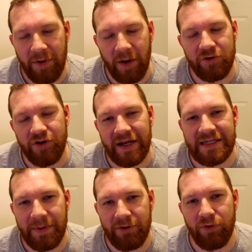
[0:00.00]
not trying
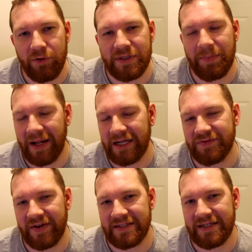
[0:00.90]
to be rude to Palace
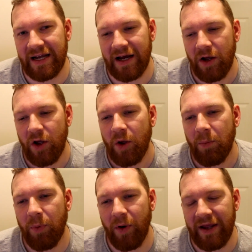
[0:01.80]
fans here,
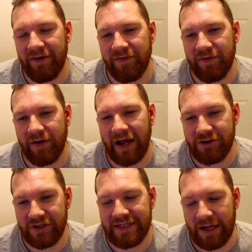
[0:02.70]
but if
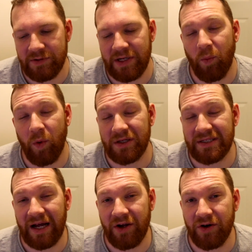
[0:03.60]
Andros Townsend was
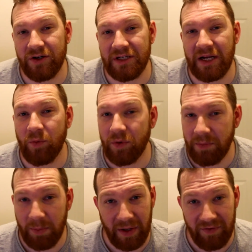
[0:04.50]
that good, he wouldn't
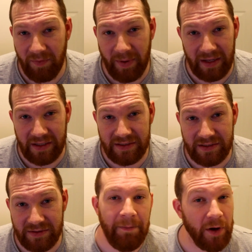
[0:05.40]
be playing for
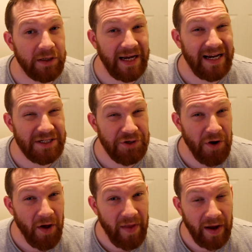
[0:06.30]
Palace. I'm not saying he's
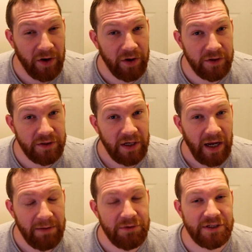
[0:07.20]
not that good,
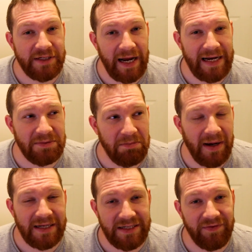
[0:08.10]
I'm just saying he's
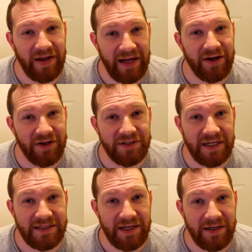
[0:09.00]
massively
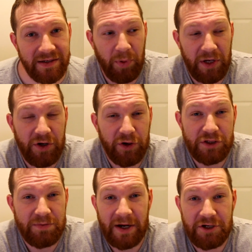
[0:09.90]
inconsistent. But he could
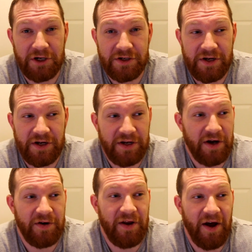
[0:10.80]
smash us, you
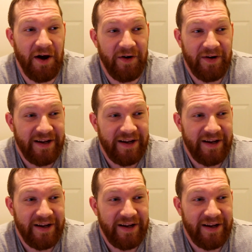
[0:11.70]
don't know.